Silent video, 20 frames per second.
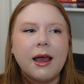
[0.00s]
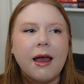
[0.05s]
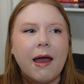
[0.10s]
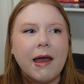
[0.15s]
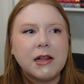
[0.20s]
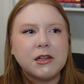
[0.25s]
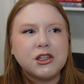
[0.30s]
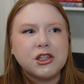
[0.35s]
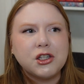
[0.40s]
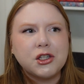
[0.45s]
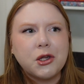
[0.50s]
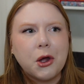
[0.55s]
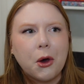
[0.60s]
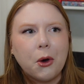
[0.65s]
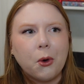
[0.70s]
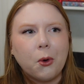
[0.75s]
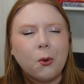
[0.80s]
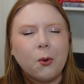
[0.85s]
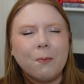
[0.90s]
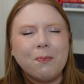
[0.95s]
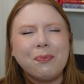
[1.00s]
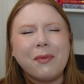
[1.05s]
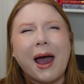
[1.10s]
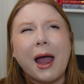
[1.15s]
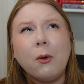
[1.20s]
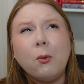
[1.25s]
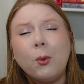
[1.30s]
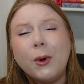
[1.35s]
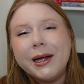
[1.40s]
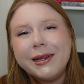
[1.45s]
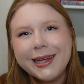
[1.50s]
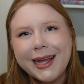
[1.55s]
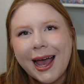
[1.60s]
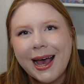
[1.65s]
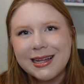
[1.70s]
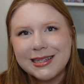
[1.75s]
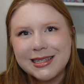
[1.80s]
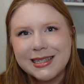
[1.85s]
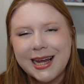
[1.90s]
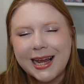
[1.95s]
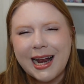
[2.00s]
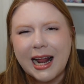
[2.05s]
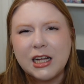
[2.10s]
And so I really hesitate.